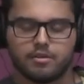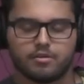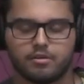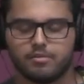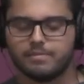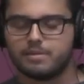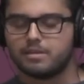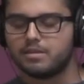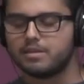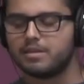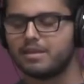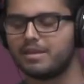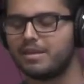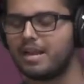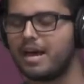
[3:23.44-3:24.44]
Coming
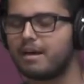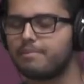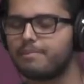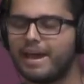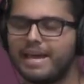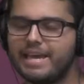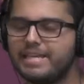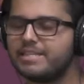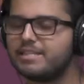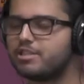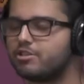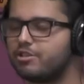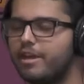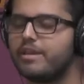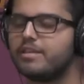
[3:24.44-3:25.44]
in like
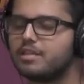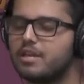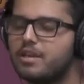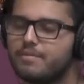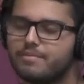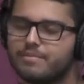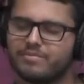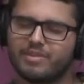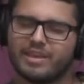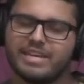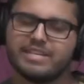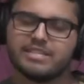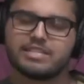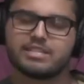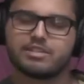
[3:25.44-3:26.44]
pastries,
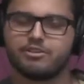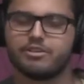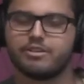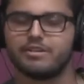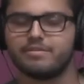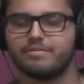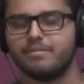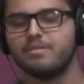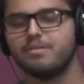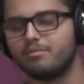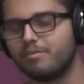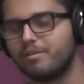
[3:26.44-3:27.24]
they scream.